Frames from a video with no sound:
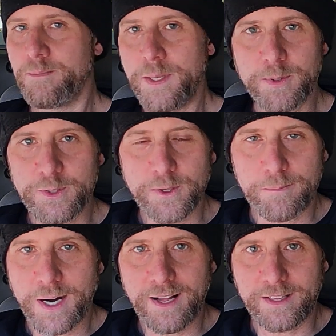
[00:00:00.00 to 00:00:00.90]
People don't
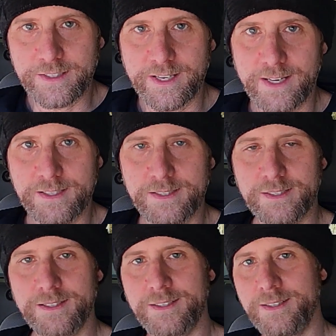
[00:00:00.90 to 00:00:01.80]

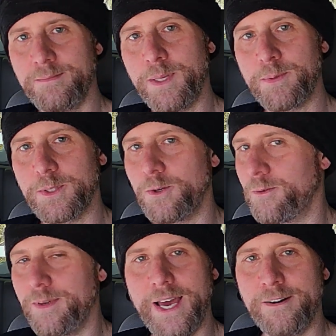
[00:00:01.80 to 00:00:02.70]
apologize. People
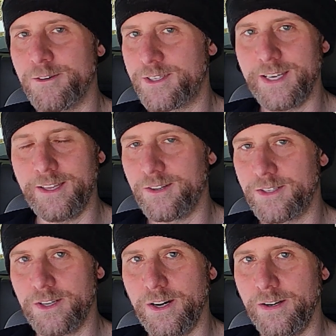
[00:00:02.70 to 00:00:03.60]
don't ever say they're
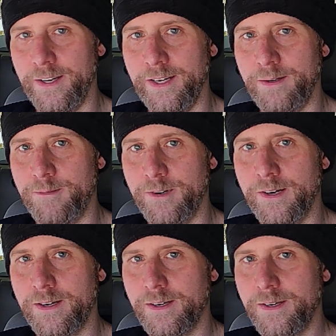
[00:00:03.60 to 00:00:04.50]
sorry
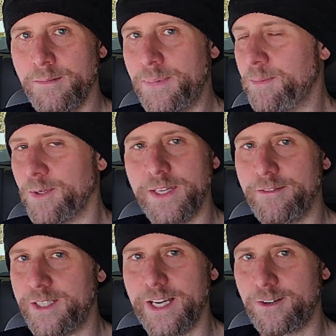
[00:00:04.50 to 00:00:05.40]
anymore. People
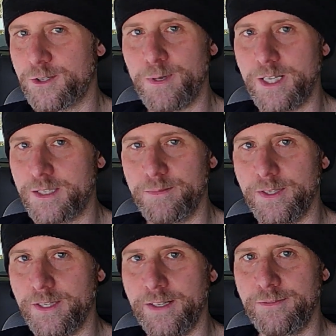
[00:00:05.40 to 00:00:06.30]
never take
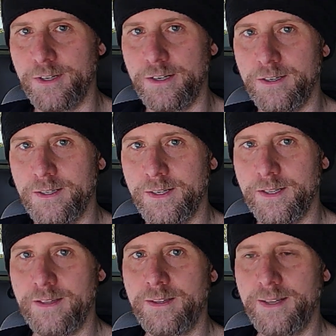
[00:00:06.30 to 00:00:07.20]
responsibility for
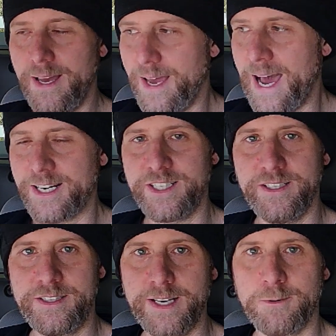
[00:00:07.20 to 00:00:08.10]

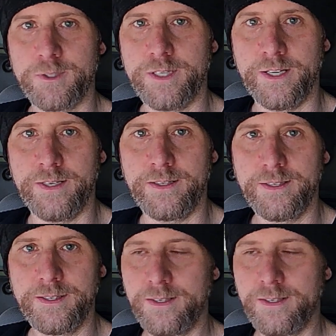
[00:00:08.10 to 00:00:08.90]
actions that were done.